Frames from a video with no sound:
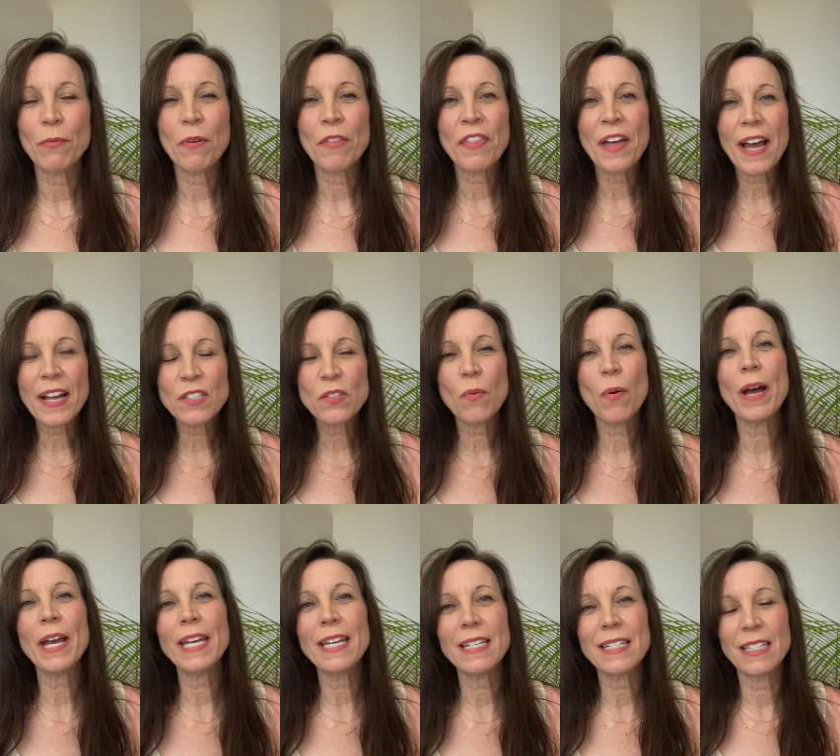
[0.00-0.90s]
Well, that's why
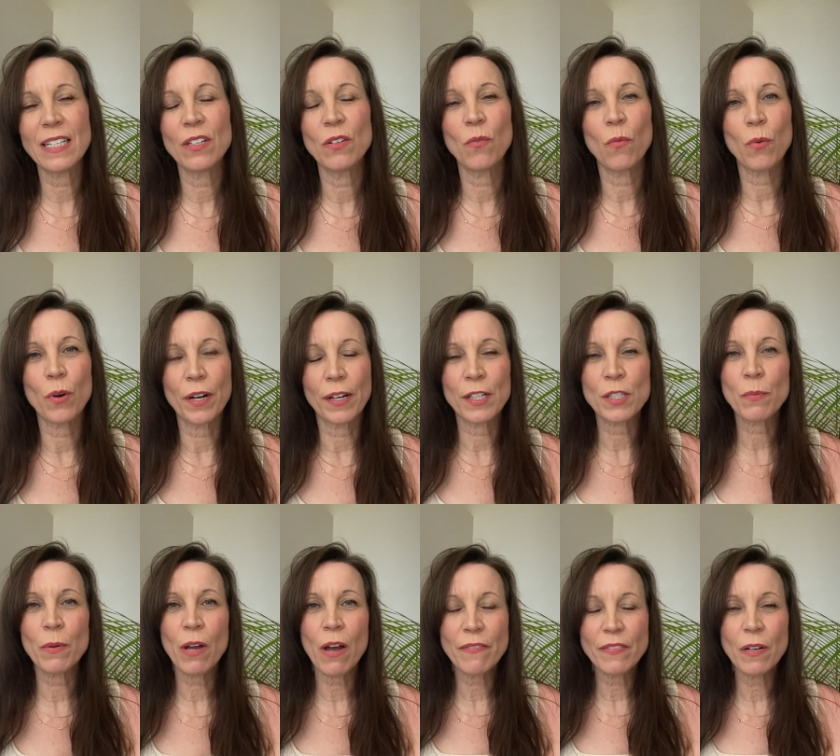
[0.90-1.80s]
it didn't work because
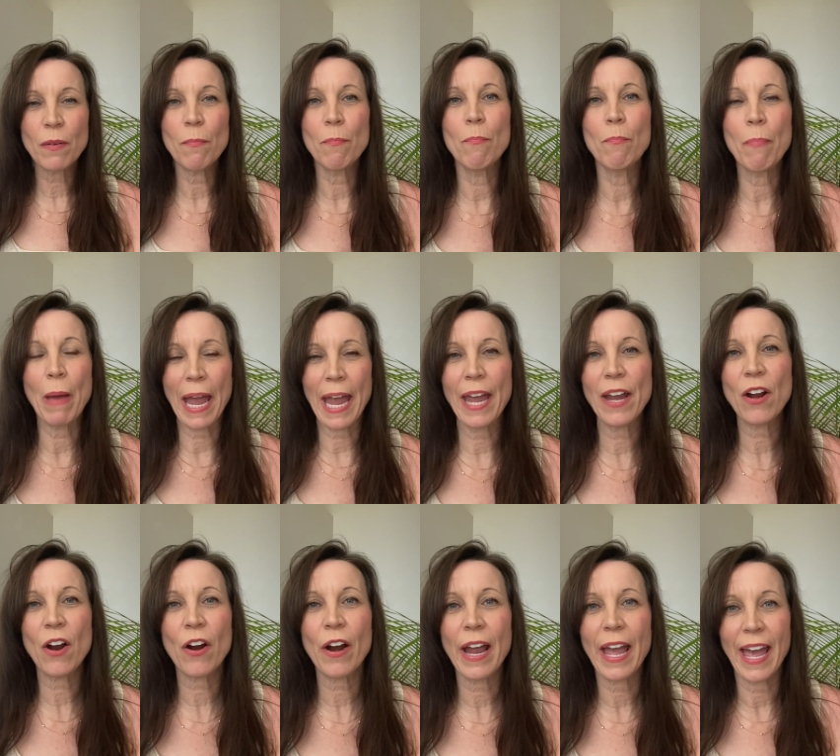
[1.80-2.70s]
we often bang
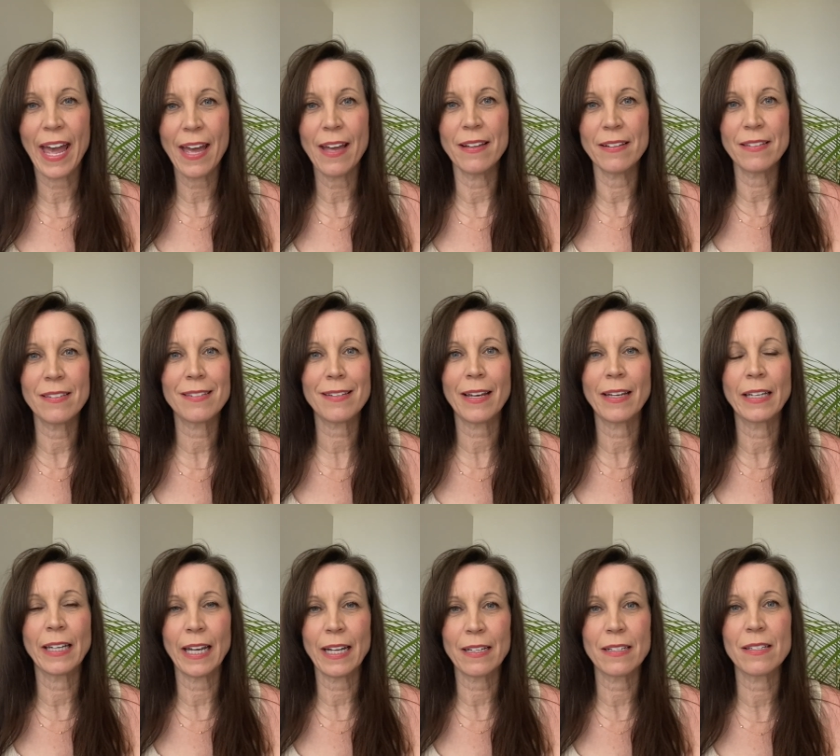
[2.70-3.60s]
our heads
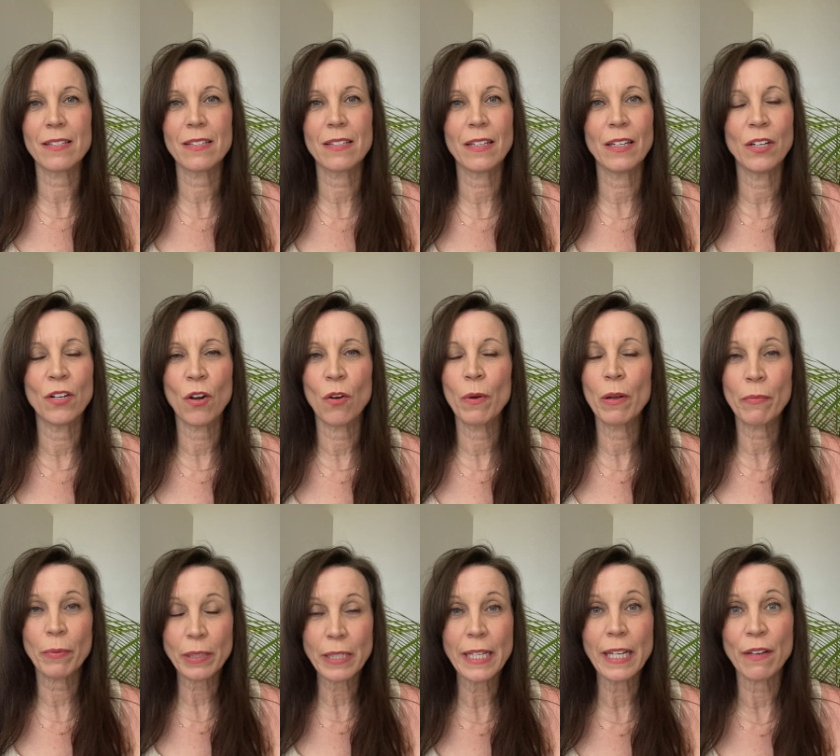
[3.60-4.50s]
against, you know, we
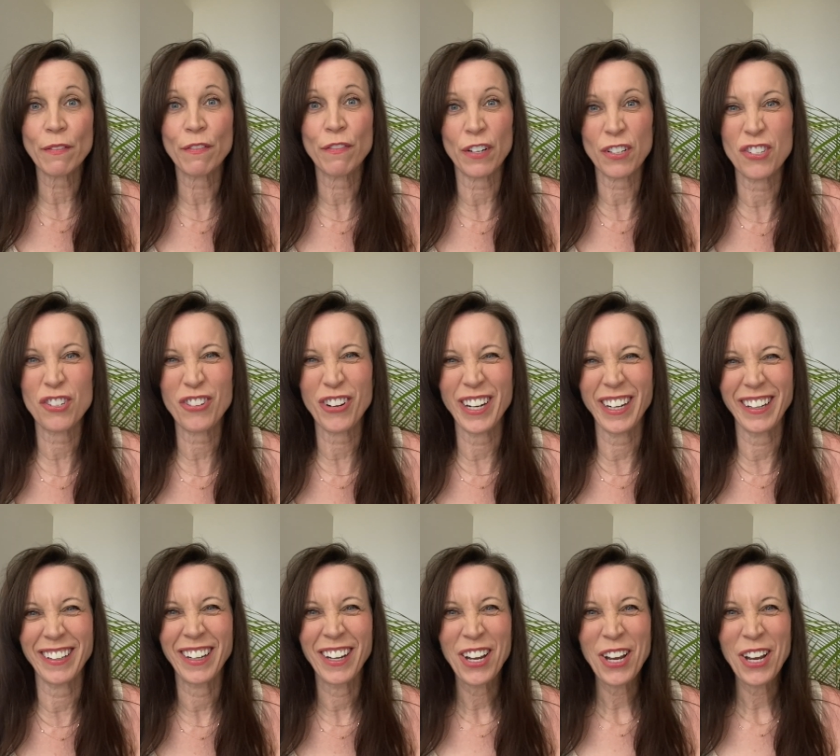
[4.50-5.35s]
really get frustrated